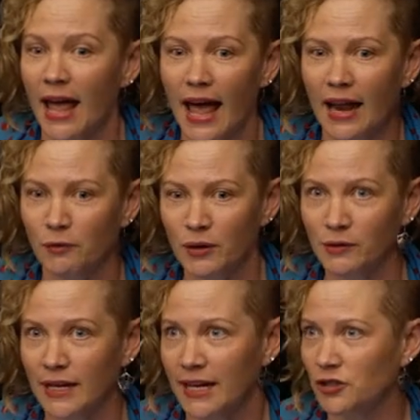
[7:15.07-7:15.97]
and will
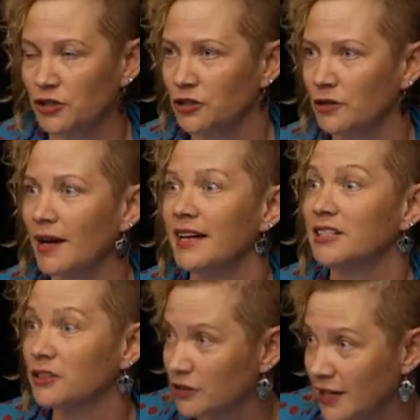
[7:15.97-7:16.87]
lead to a
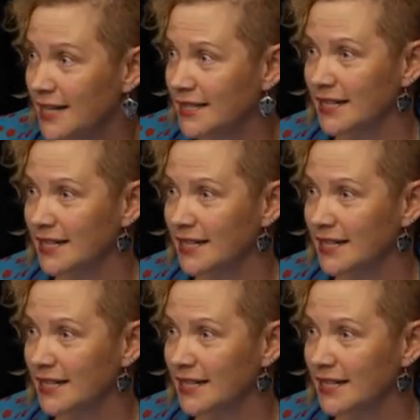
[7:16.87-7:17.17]
decrease